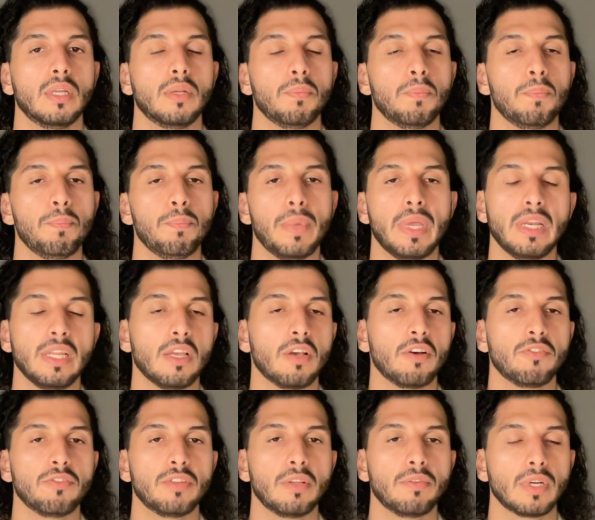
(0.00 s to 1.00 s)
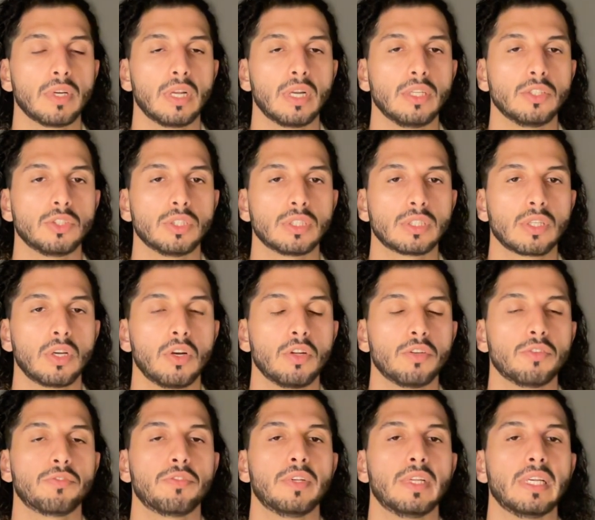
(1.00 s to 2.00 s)
many of them gonna just
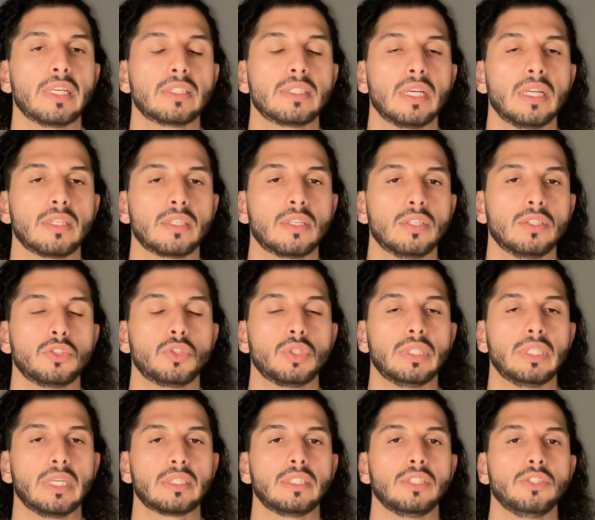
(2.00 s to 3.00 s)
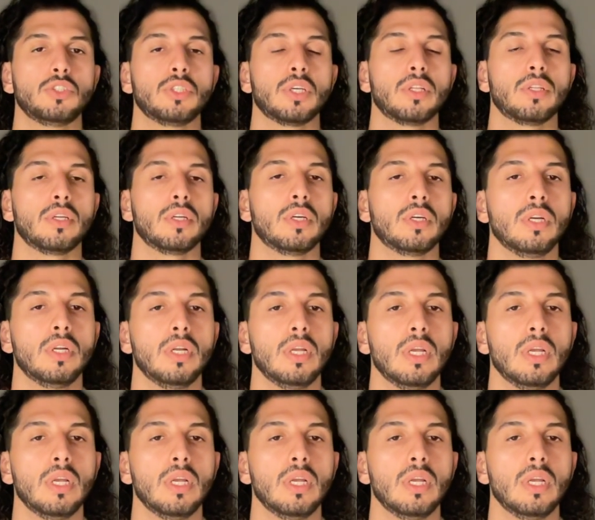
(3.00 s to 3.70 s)
conflict and contradict each other,